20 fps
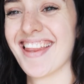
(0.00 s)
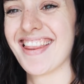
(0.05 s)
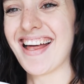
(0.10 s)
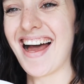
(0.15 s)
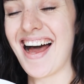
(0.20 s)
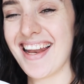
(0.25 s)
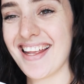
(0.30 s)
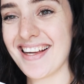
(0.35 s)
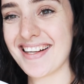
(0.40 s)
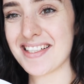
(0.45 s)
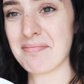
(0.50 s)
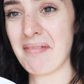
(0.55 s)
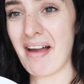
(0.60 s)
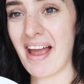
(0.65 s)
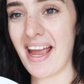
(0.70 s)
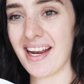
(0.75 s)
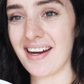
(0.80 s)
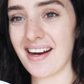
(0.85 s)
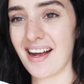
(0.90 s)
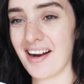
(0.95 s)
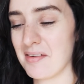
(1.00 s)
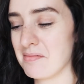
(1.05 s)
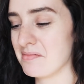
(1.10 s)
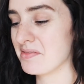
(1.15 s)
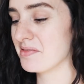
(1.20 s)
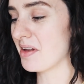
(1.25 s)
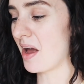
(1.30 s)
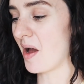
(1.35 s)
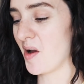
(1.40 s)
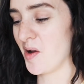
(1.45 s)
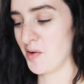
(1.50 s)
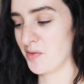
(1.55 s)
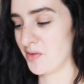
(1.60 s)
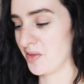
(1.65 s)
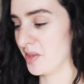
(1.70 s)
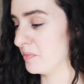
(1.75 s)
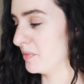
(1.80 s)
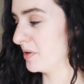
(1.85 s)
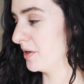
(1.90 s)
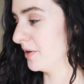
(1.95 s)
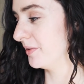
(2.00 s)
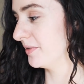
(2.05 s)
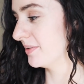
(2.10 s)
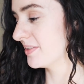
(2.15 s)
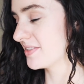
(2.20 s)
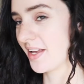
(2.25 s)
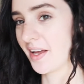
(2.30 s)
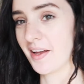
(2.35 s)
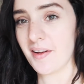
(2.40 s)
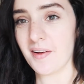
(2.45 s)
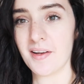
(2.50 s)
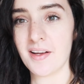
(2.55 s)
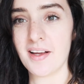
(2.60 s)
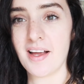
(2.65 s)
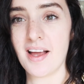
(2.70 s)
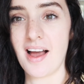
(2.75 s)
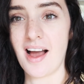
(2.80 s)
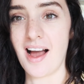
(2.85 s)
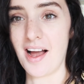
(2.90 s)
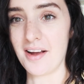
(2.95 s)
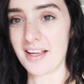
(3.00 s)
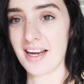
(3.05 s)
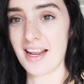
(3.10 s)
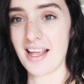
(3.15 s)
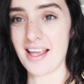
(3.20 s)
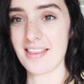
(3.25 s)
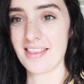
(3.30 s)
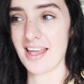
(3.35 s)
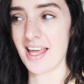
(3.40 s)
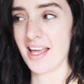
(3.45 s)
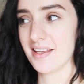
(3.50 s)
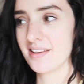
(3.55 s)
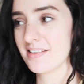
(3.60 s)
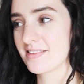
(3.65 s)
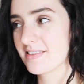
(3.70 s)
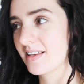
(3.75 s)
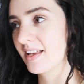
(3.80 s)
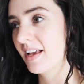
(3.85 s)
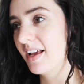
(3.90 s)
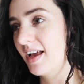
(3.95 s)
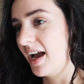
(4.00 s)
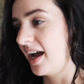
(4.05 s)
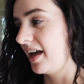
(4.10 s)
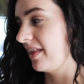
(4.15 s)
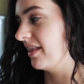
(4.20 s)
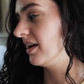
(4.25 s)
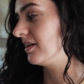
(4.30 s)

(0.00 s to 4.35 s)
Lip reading: that Alex made. I'm over the moon. So I'm gonna eat this, and